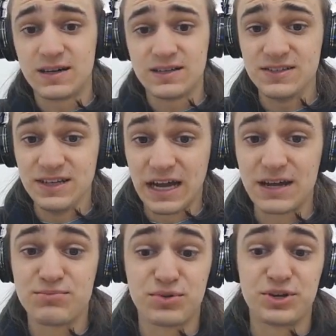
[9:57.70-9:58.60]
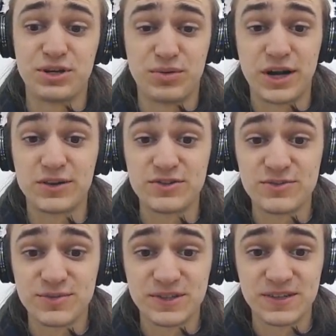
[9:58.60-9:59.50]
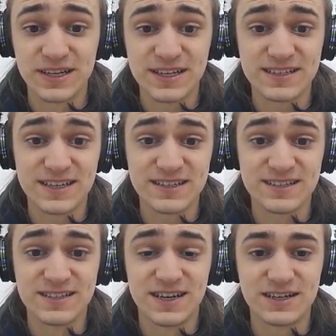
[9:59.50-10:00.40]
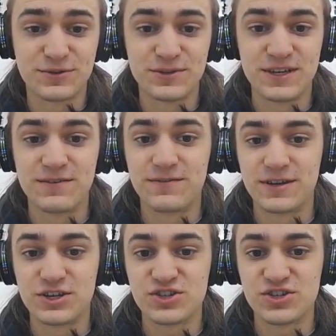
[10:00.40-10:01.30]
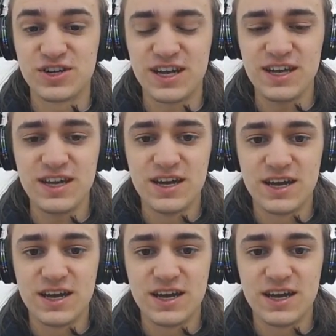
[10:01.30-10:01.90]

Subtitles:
Honestly, I'm pretty proud of this build. Like I said, it's not going to get finished today.